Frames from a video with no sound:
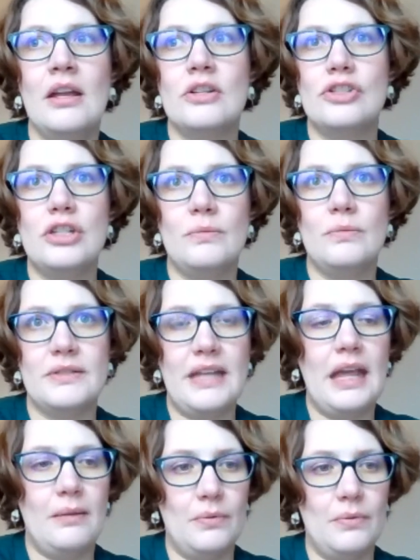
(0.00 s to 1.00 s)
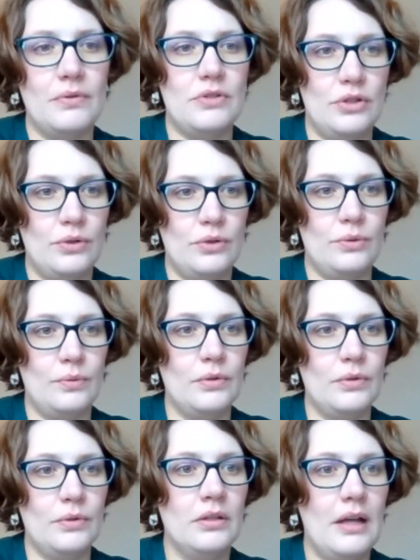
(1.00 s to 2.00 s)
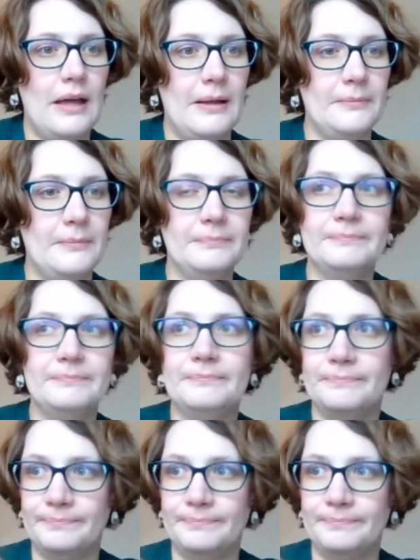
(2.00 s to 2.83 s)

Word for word: she was able to um,